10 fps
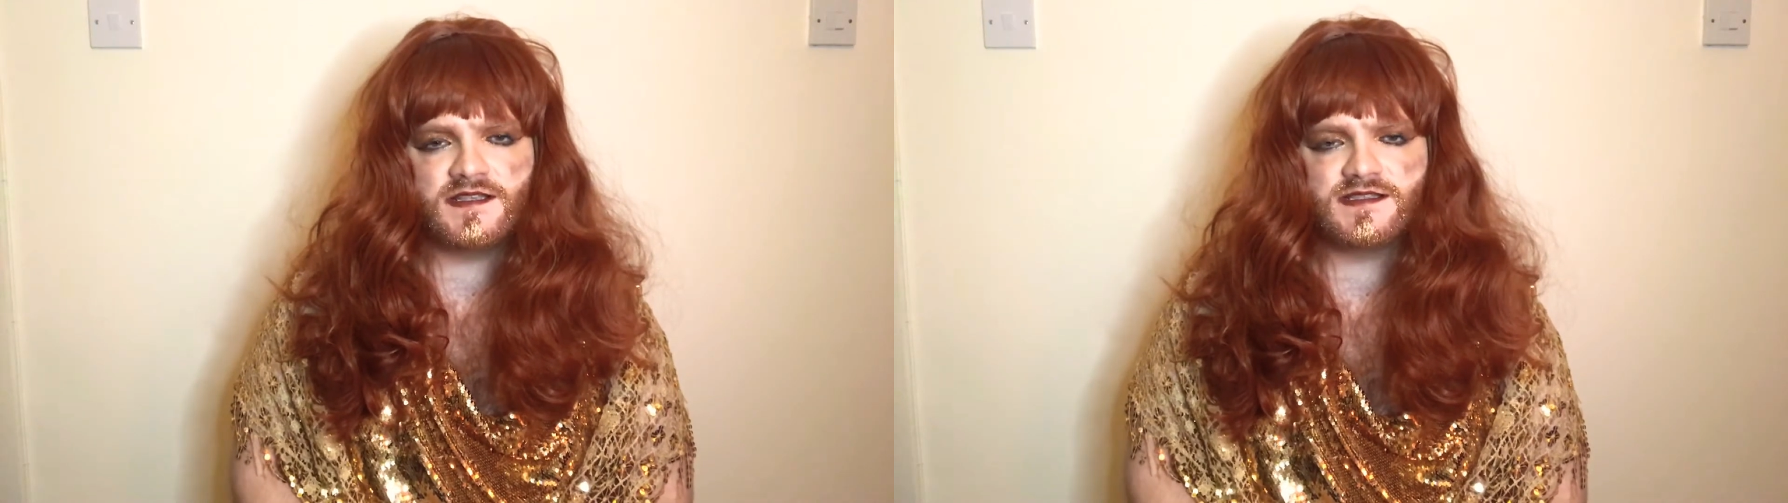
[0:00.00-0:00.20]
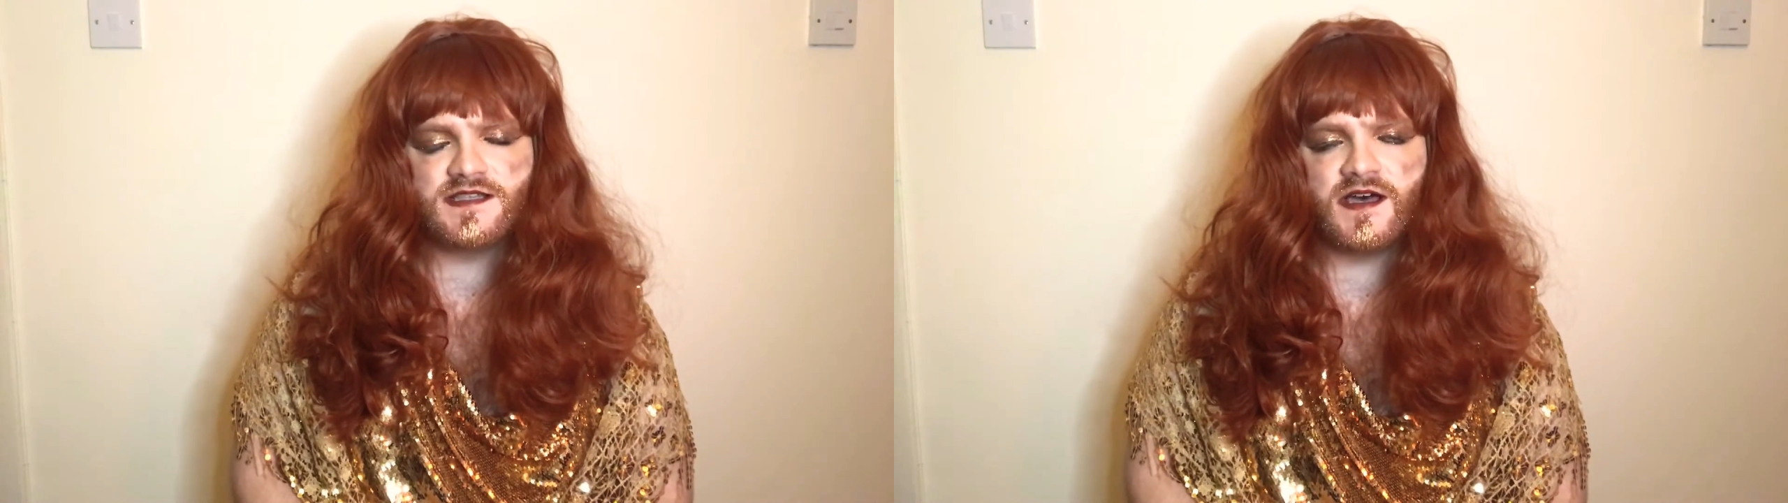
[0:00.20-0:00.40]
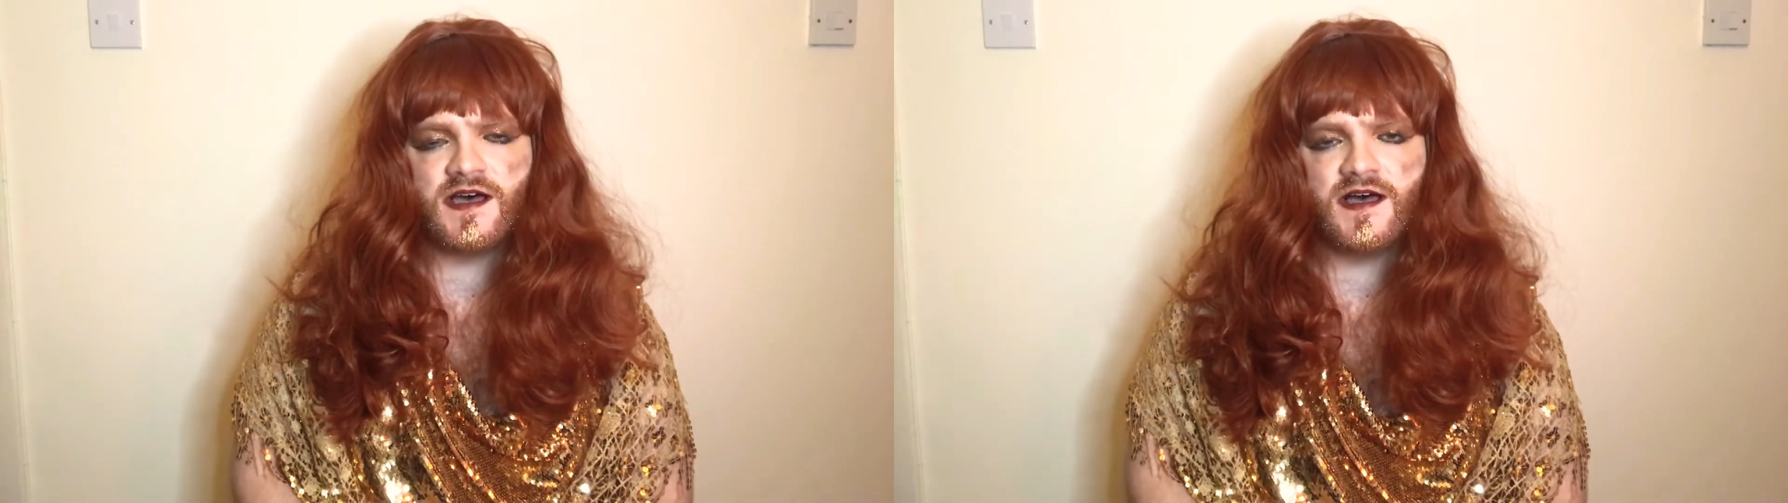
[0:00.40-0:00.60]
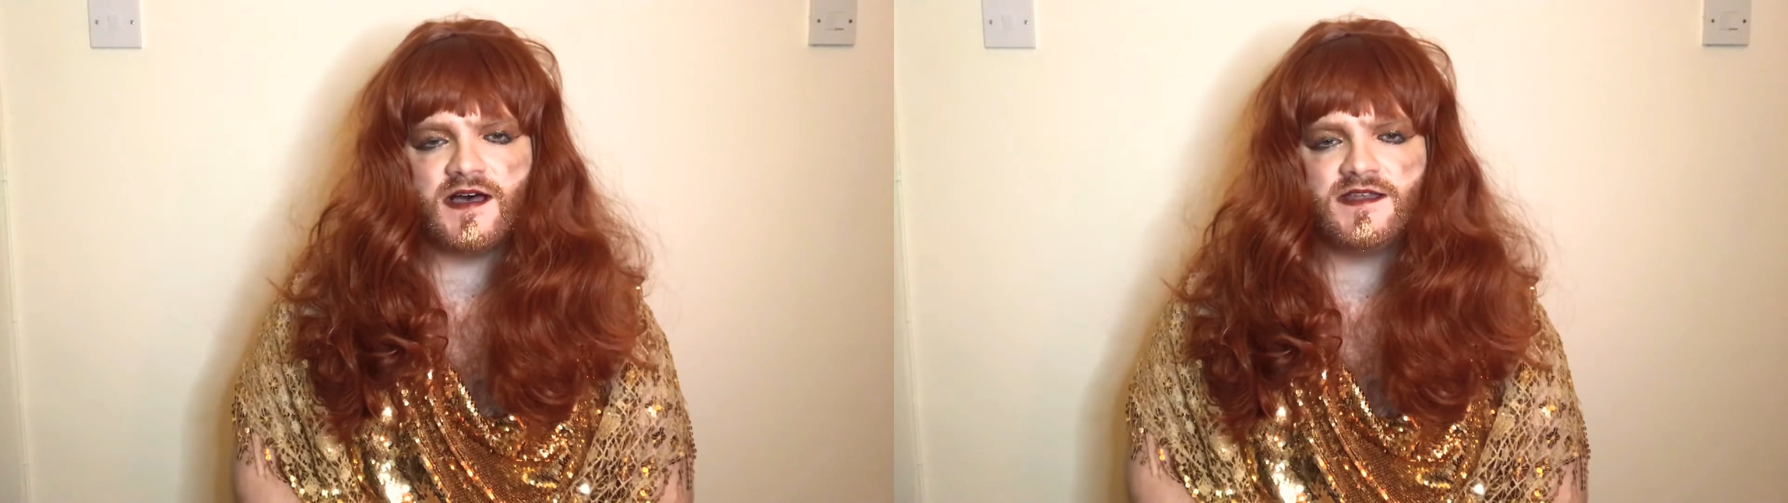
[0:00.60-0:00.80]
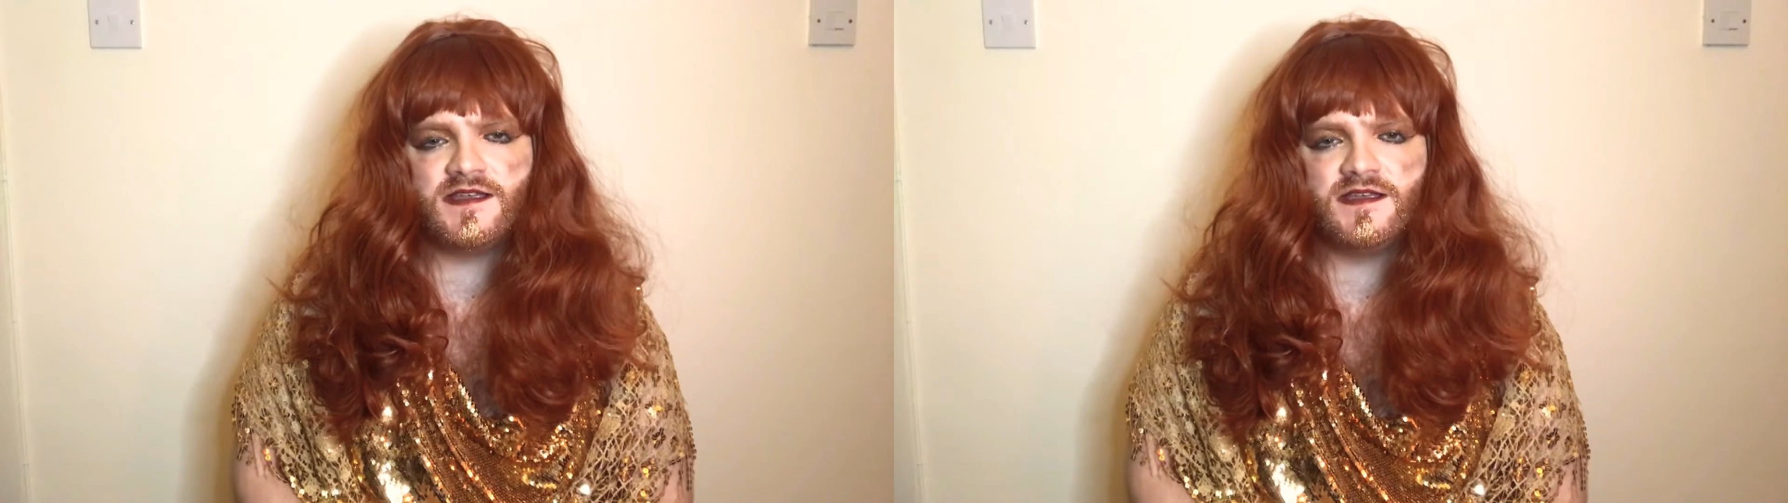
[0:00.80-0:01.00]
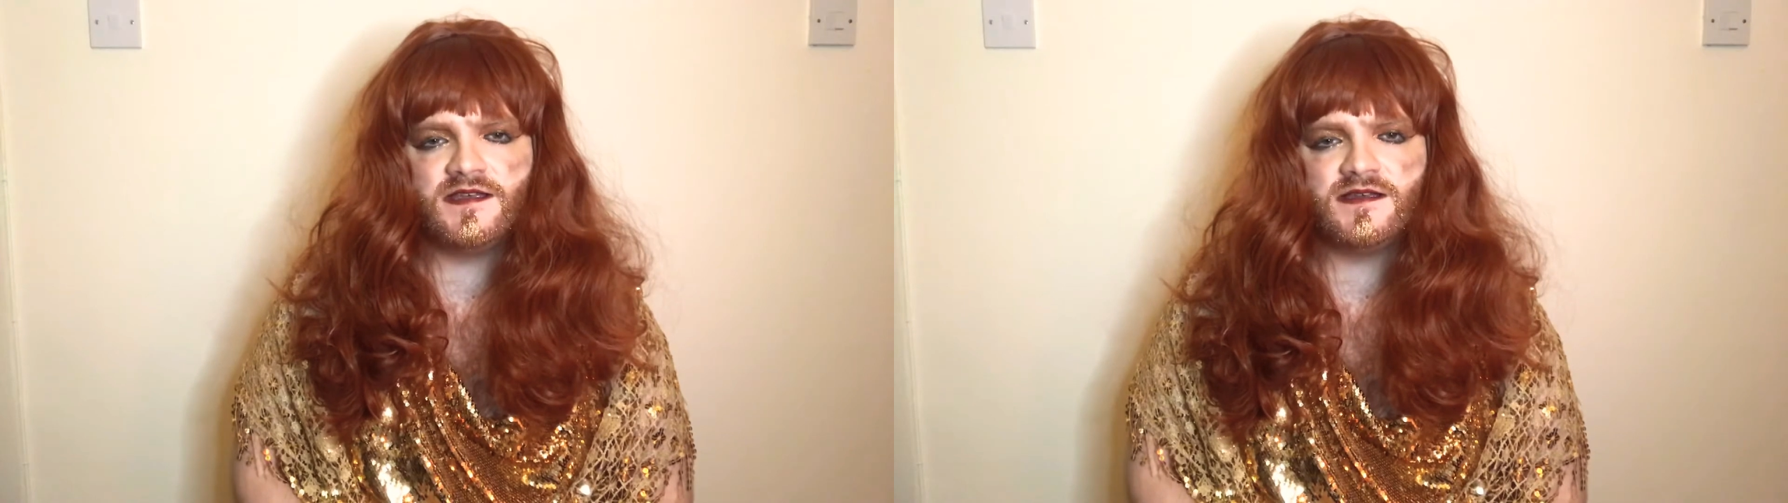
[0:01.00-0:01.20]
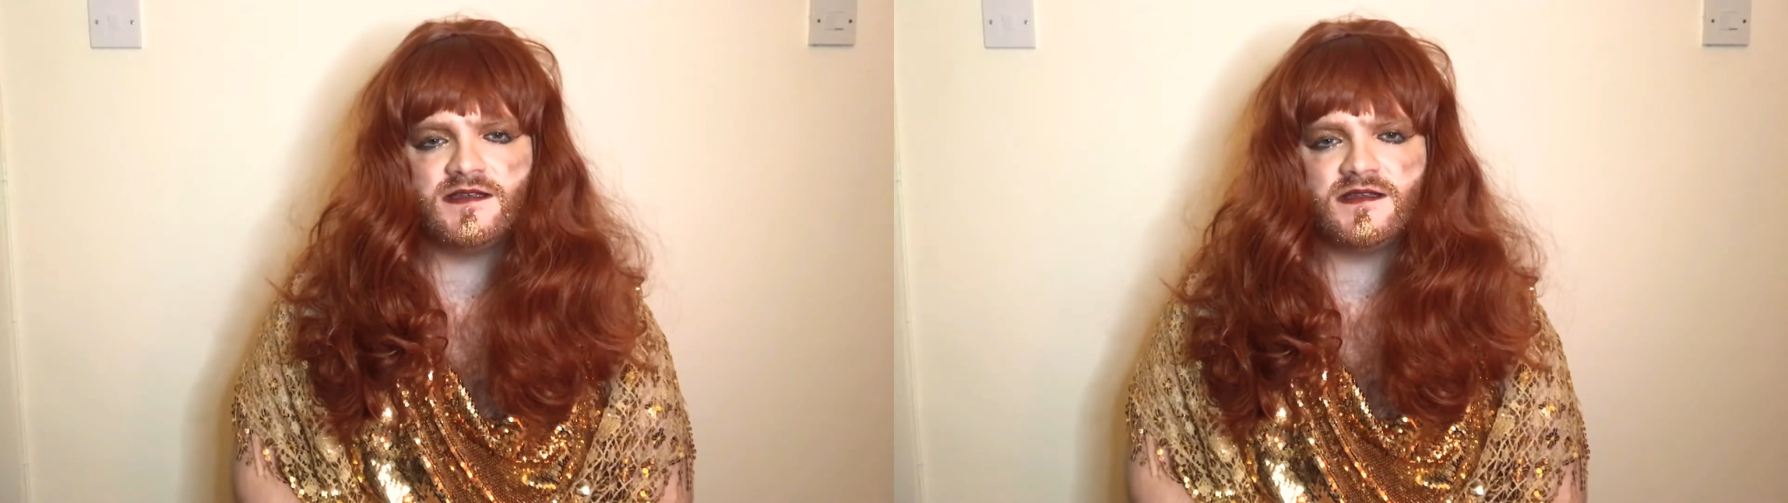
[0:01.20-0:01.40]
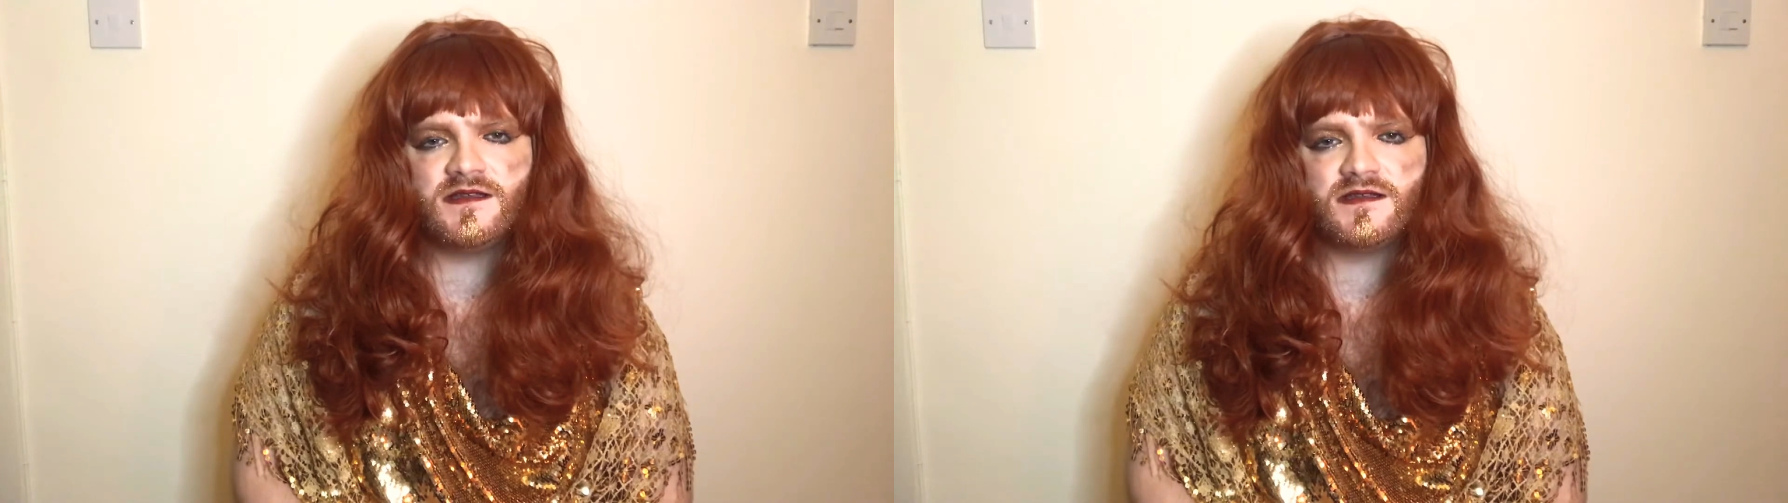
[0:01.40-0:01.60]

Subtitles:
started,